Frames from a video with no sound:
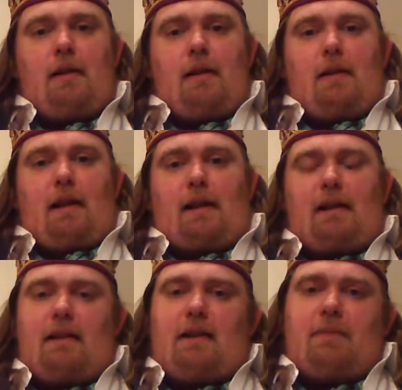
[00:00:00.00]
deck,
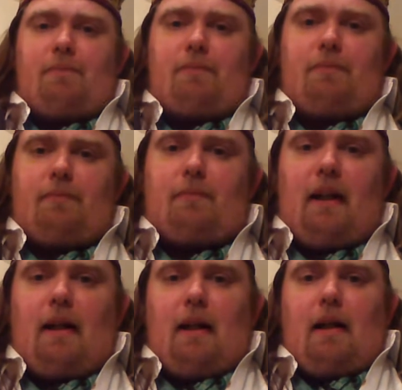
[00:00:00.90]
and
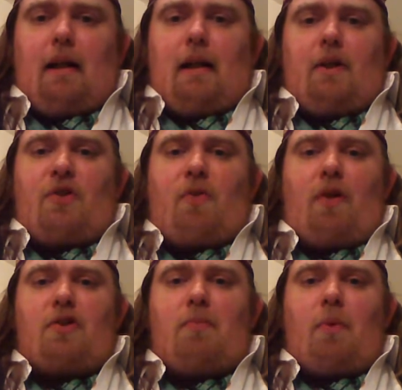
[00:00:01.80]
as far
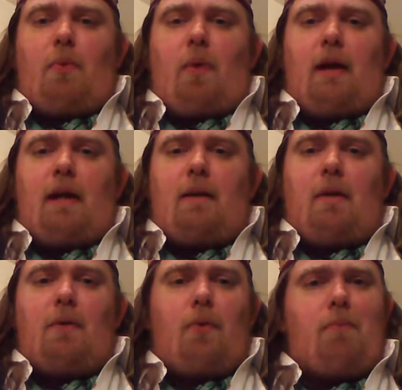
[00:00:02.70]
as I'm aware,
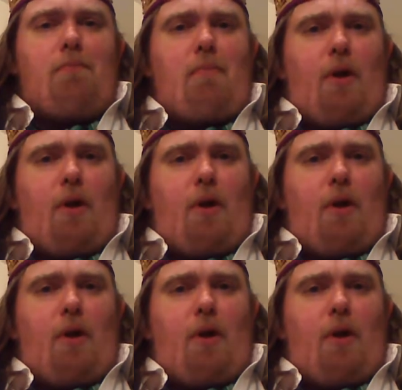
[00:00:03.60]
well,